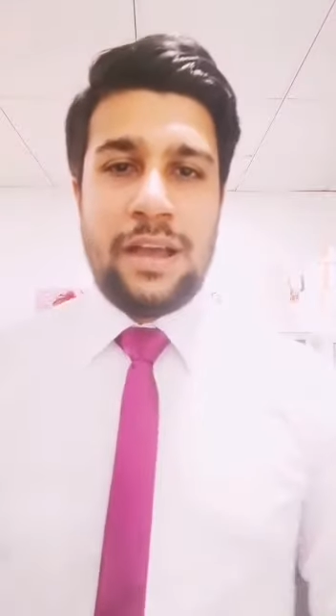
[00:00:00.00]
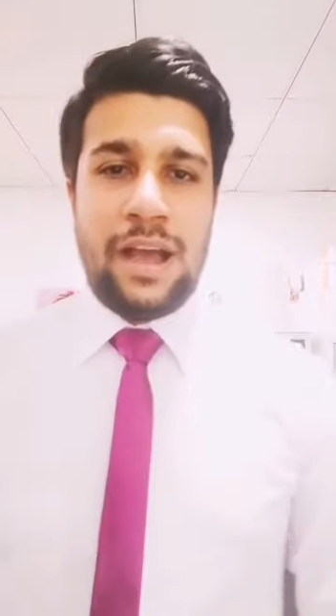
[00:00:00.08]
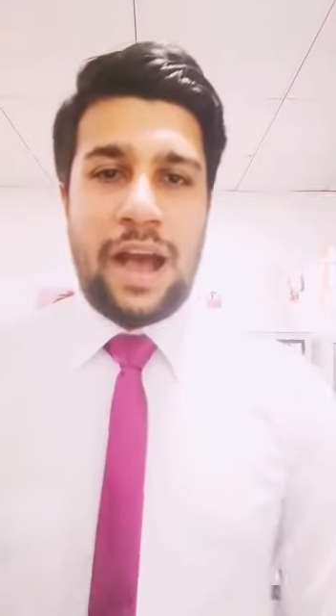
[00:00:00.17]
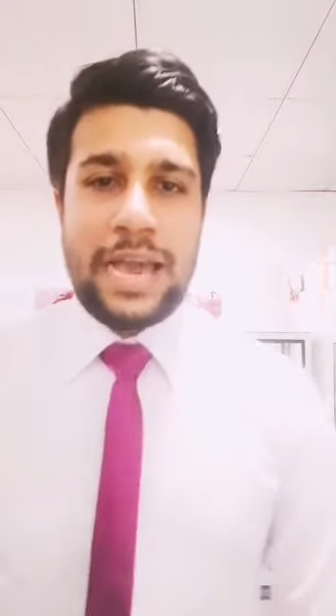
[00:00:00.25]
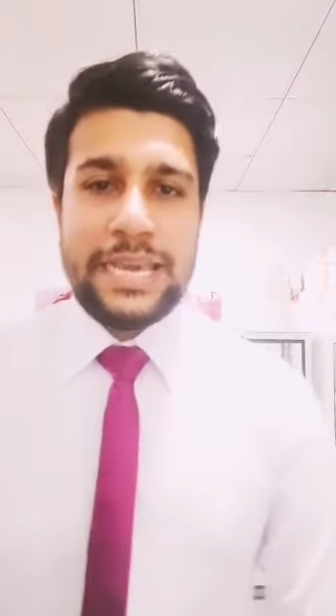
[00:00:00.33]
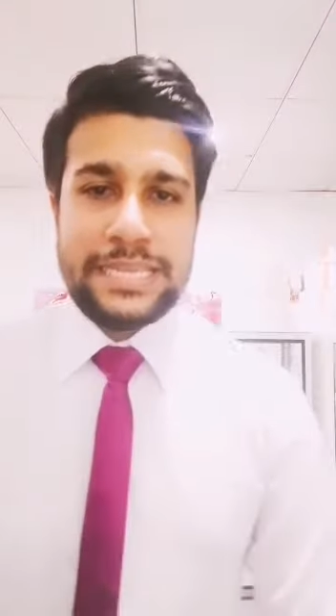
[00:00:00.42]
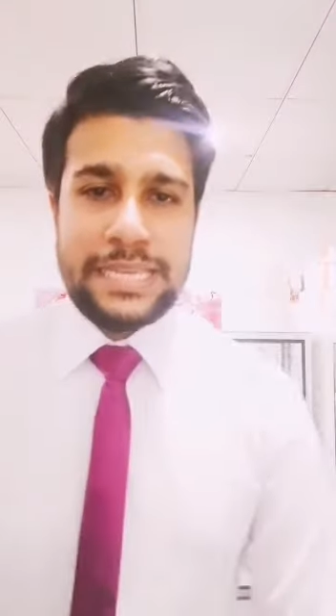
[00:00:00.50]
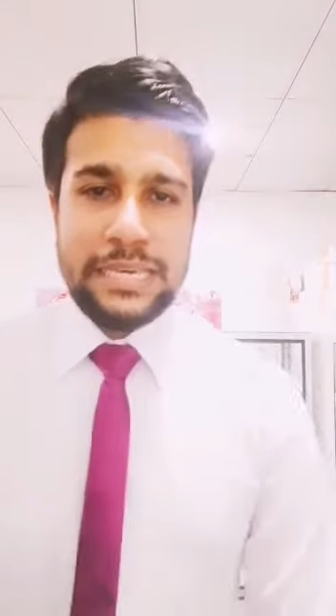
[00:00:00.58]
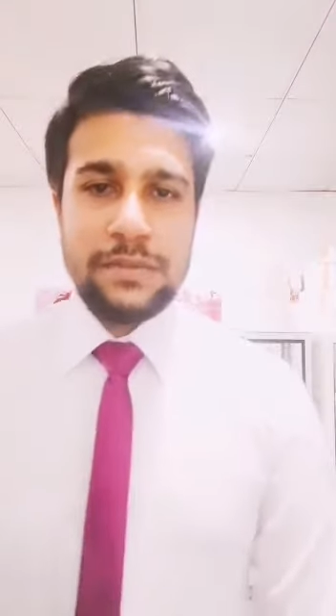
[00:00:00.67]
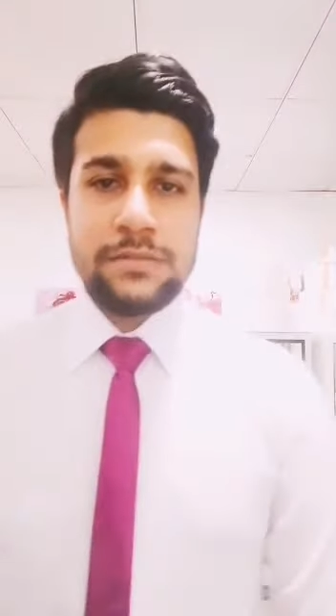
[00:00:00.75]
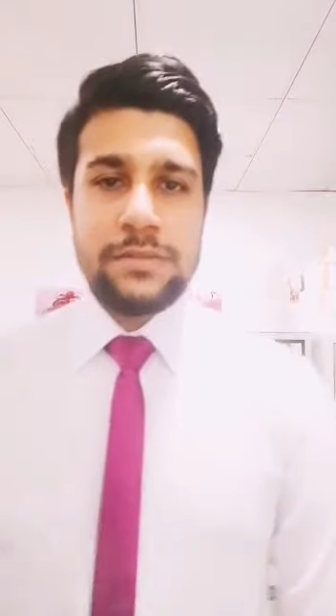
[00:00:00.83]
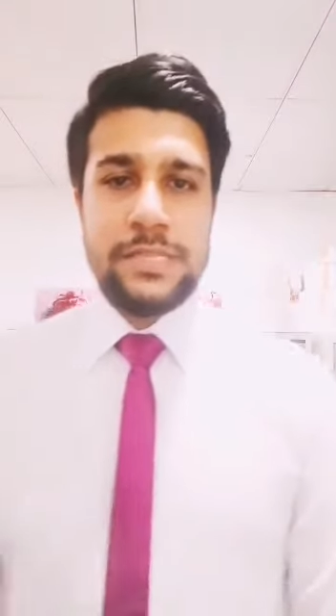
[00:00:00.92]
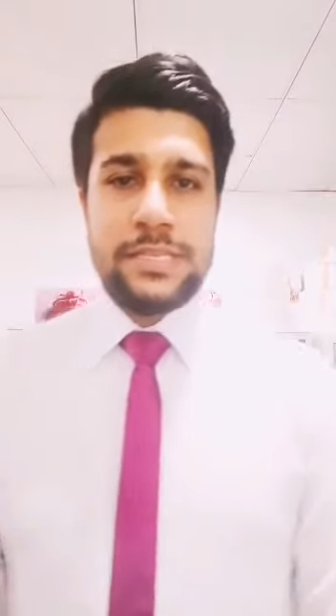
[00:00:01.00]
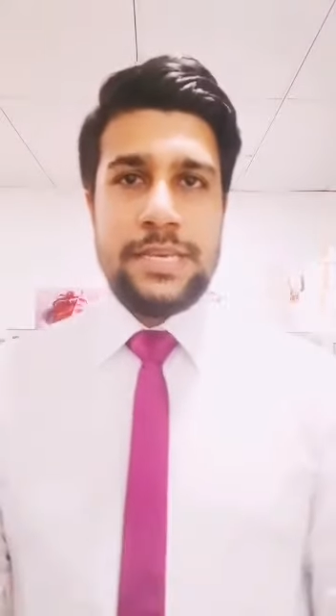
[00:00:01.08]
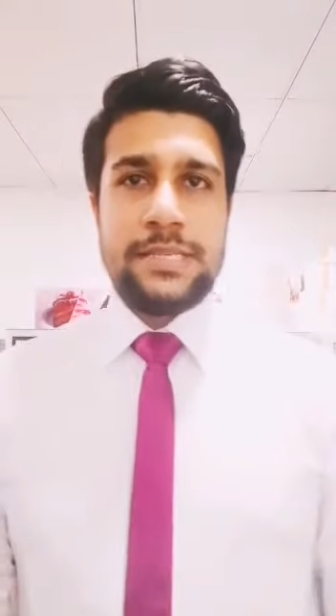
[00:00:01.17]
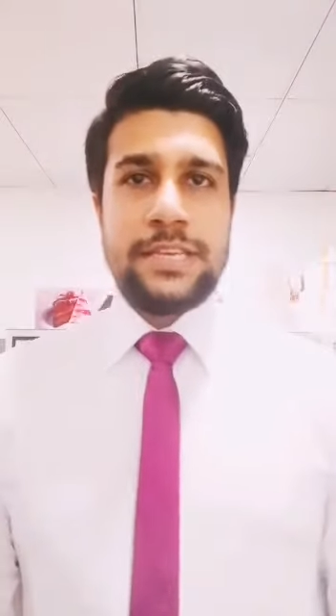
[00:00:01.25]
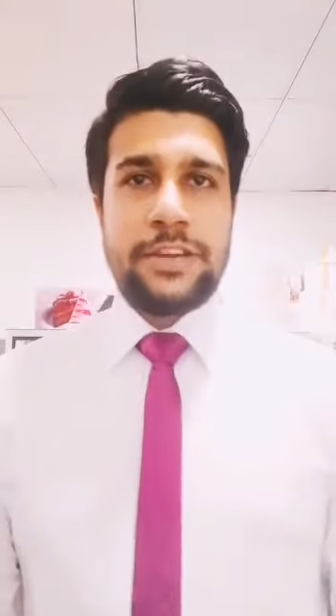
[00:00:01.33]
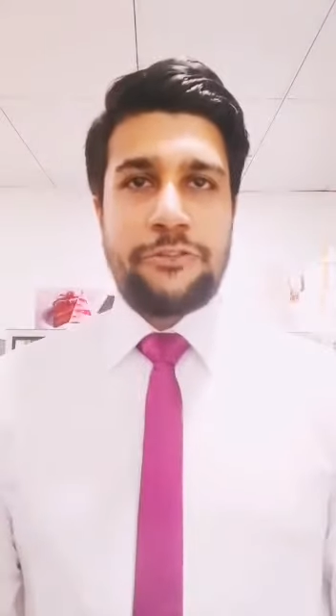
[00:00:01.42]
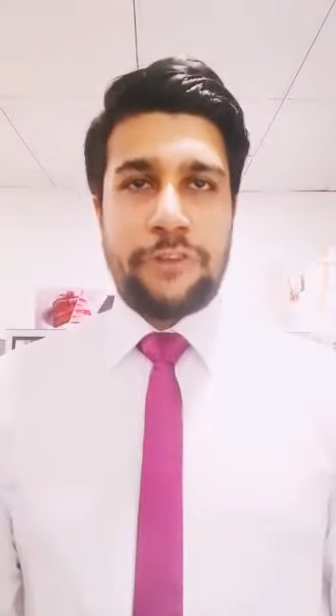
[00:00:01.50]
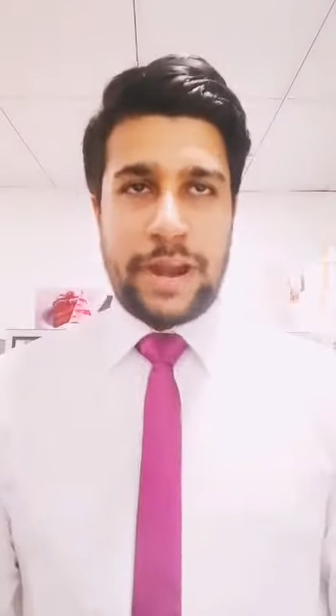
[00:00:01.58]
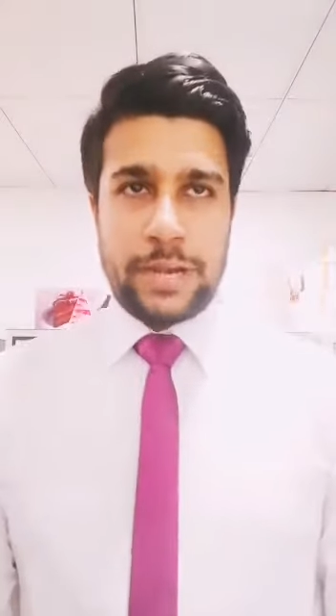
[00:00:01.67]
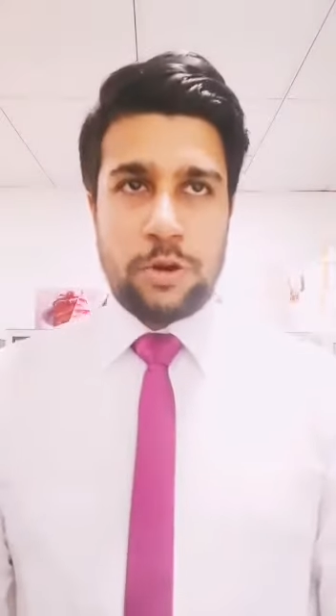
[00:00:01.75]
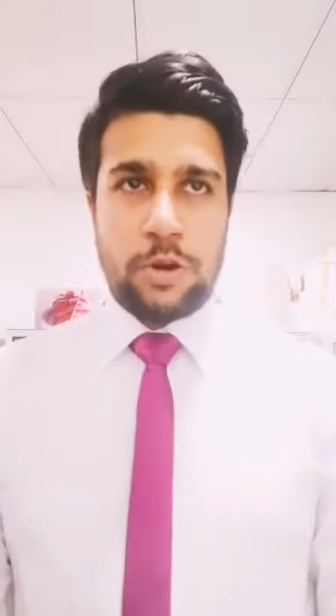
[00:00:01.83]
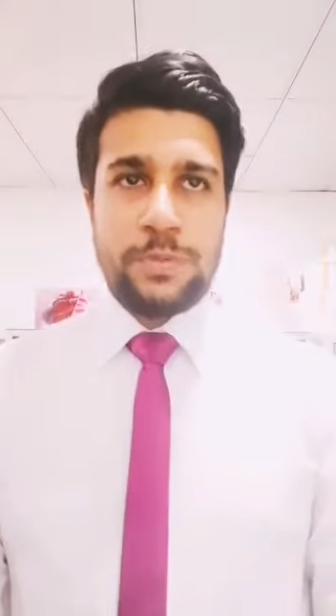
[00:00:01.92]
I think this is a
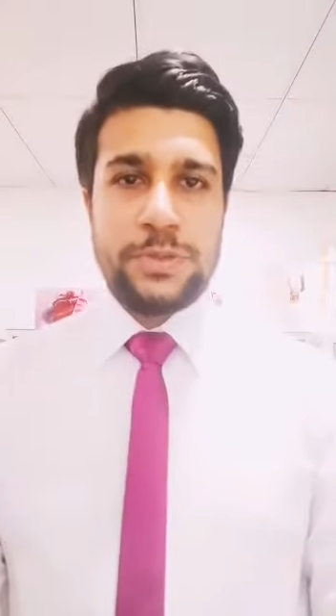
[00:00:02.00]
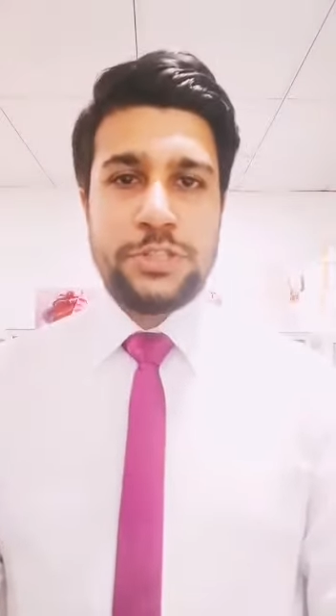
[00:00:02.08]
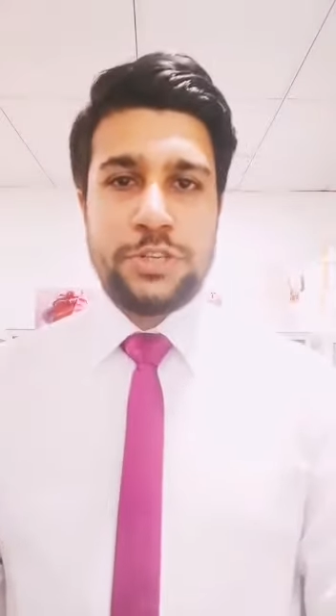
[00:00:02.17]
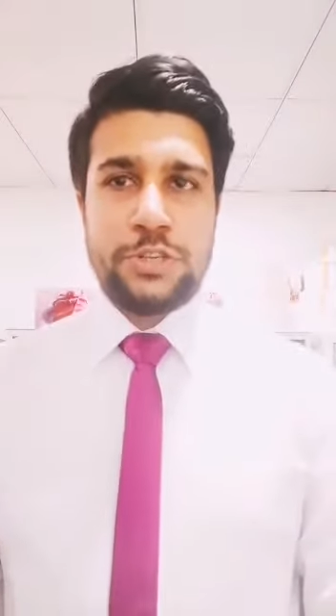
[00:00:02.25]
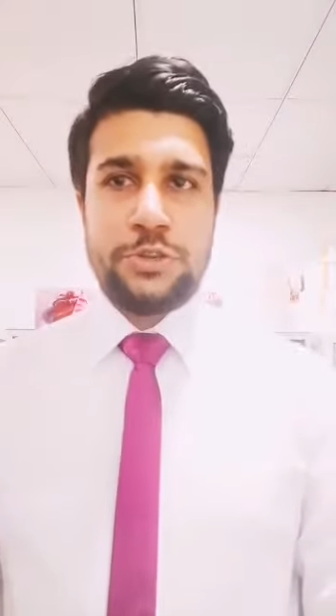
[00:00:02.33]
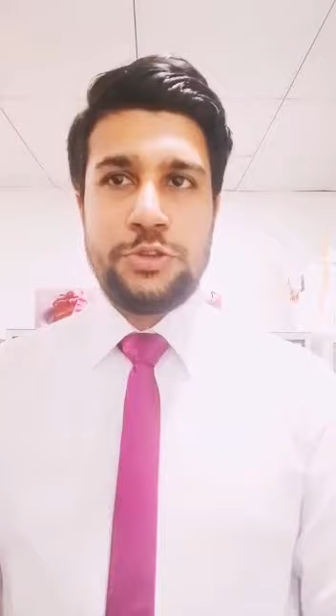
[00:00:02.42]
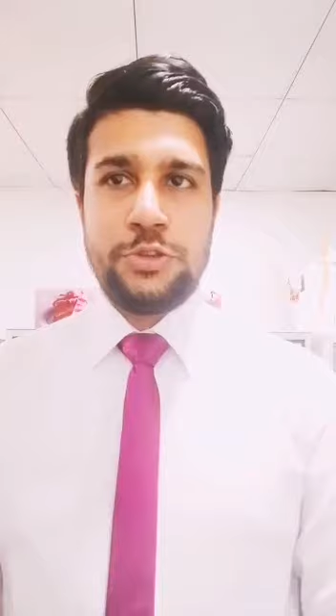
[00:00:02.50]
great opportunity